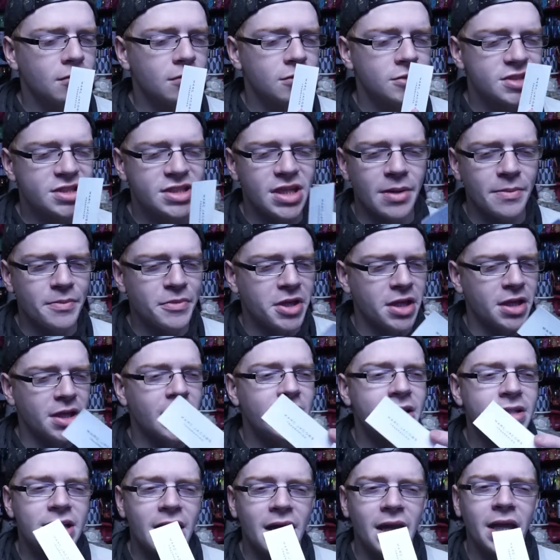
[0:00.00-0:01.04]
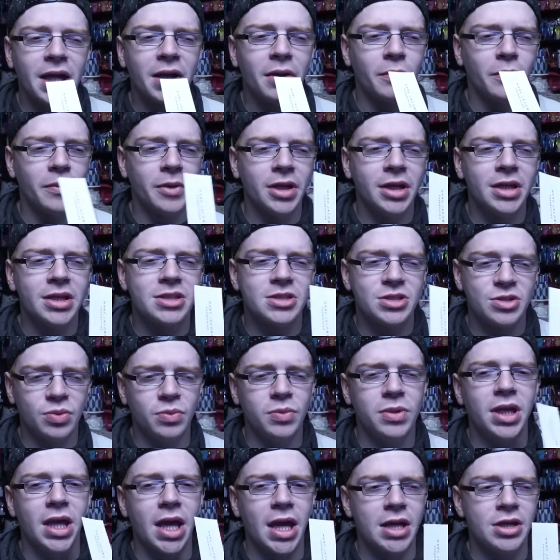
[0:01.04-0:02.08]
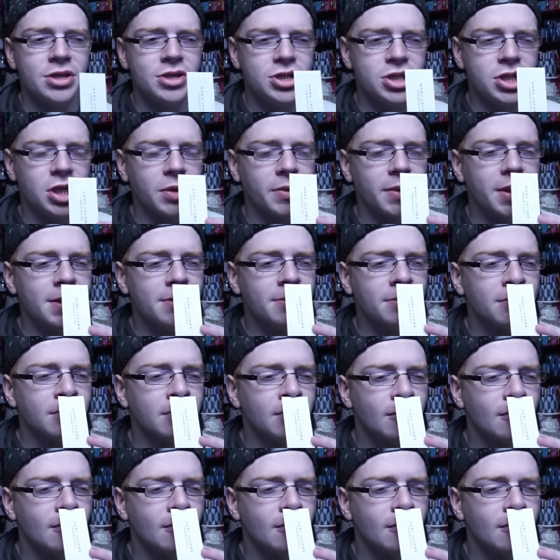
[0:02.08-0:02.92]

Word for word: something. It's got like a really sweet edge to it,